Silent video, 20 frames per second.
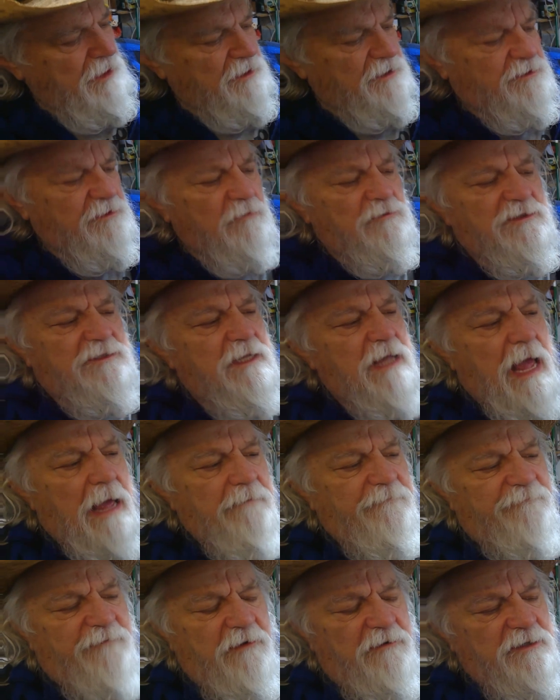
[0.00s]
so uh,
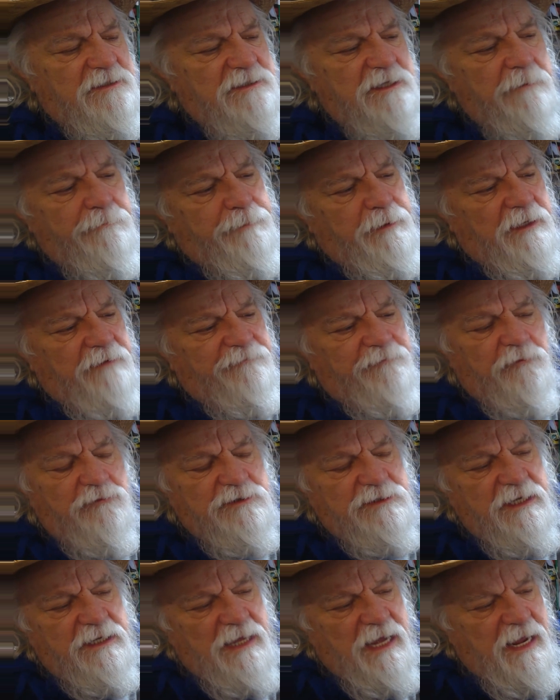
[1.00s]
very simply
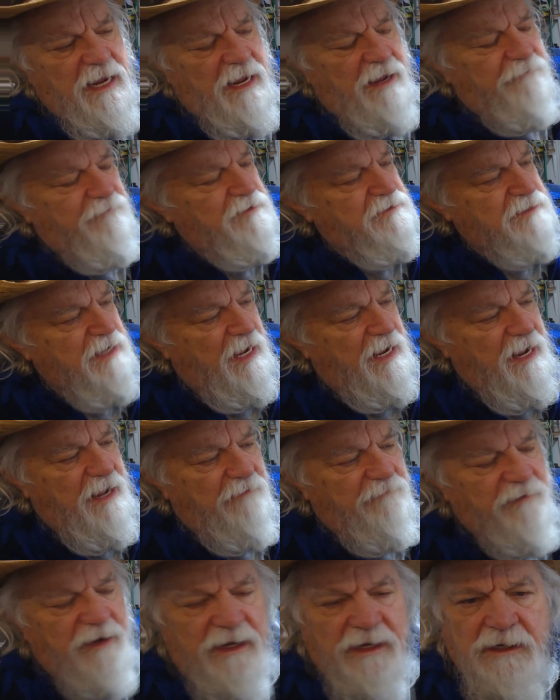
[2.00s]
first thing I have is I
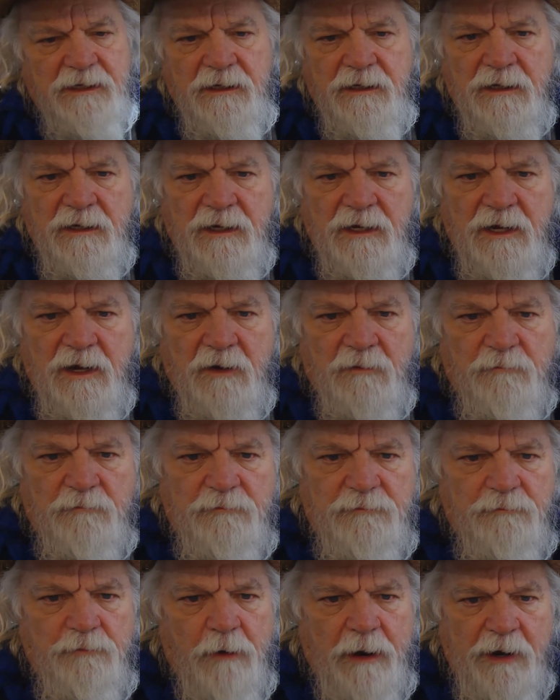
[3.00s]
have a
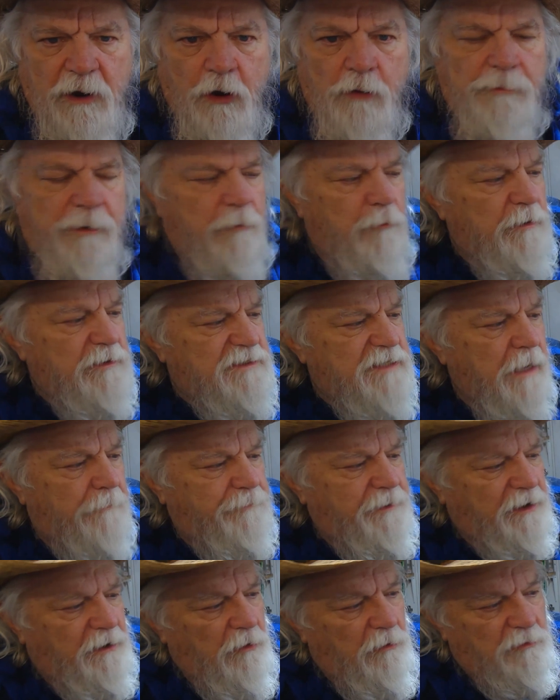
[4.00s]
Ryobi
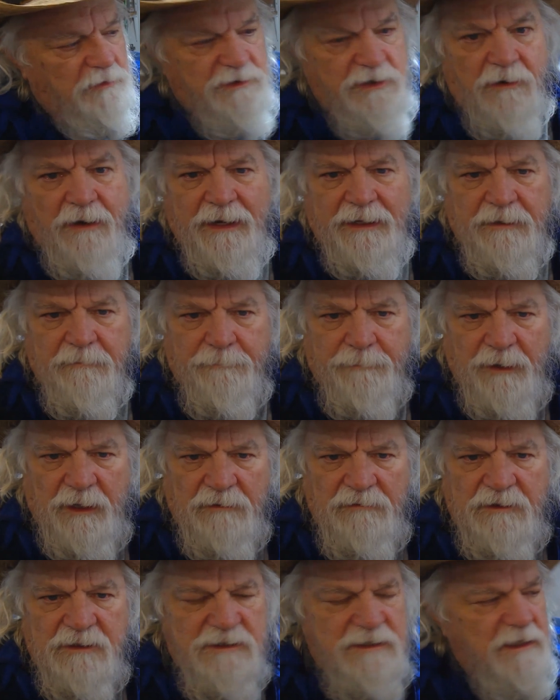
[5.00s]
receptacle. So I can
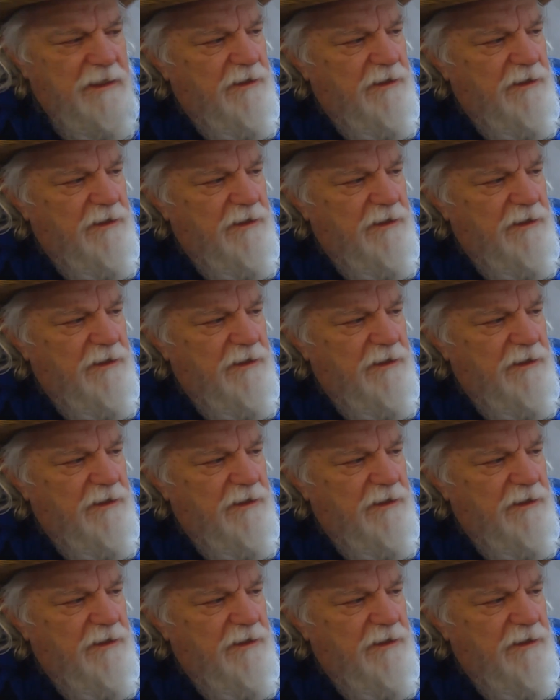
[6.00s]
plug this